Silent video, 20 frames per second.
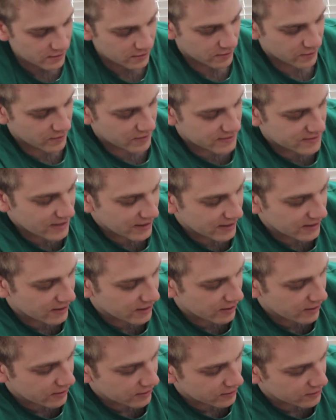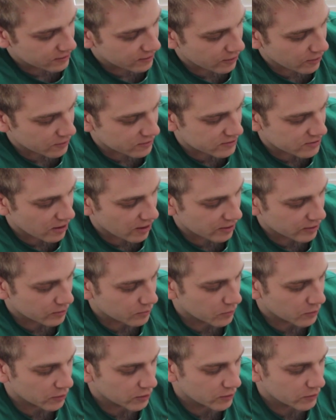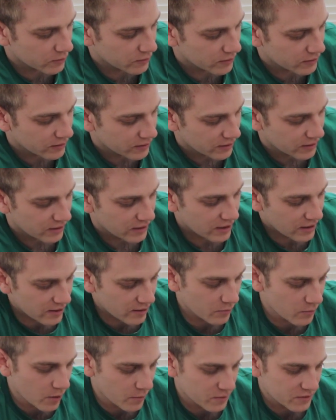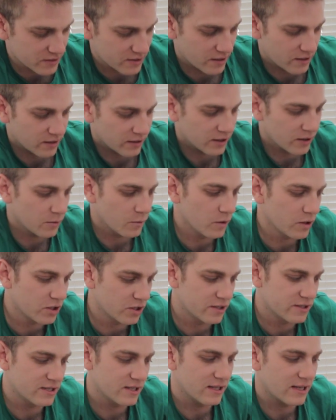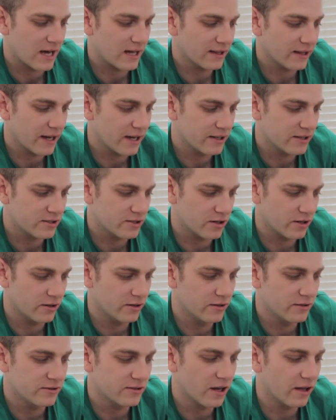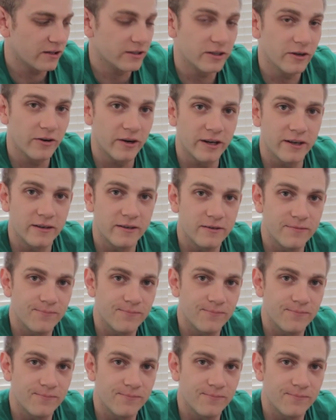In a second here, it's going to go solid blue, and then momentarily we should see that light turn solid green.